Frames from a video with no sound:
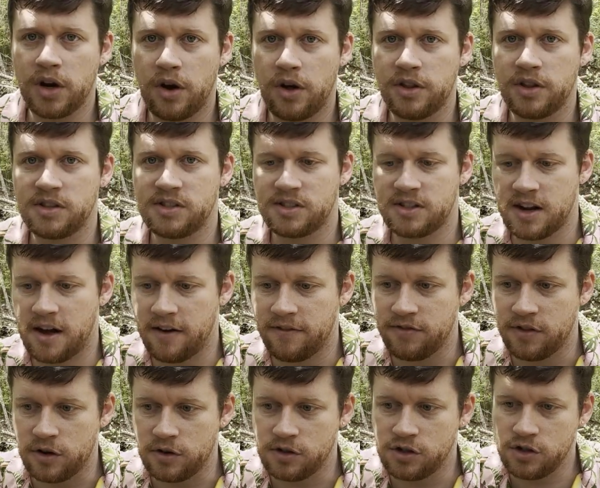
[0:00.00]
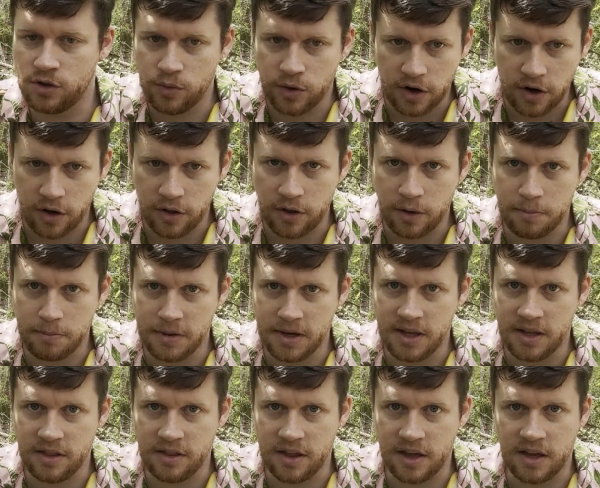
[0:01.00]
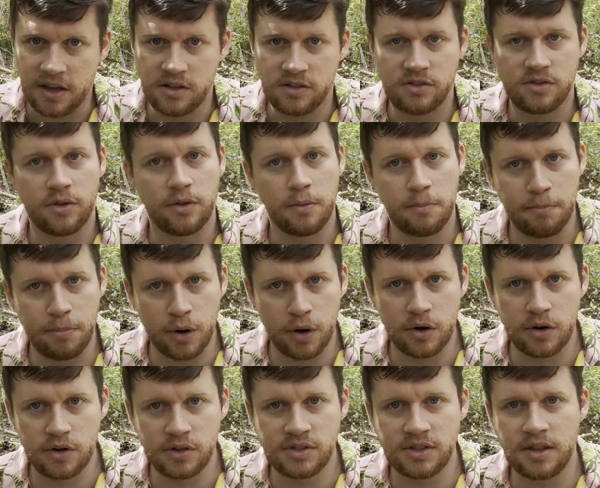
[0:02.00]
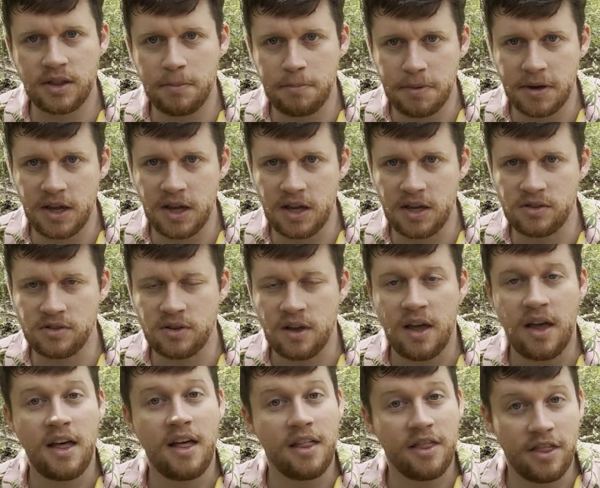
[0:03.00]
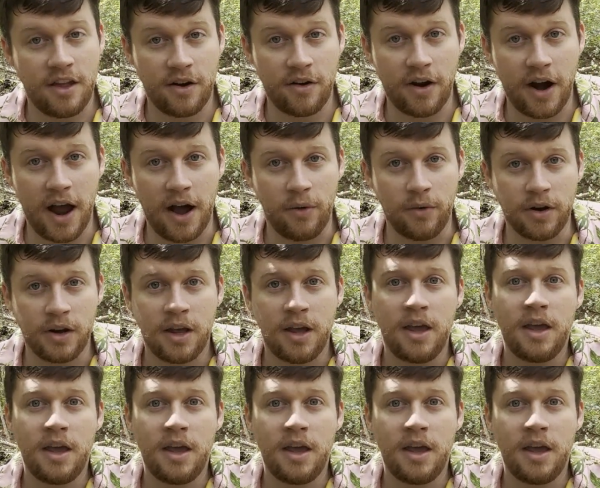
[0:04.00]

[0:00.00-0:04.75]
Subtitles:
all the stuff, they're doing all their bee things. So the birds and the bees, they're out.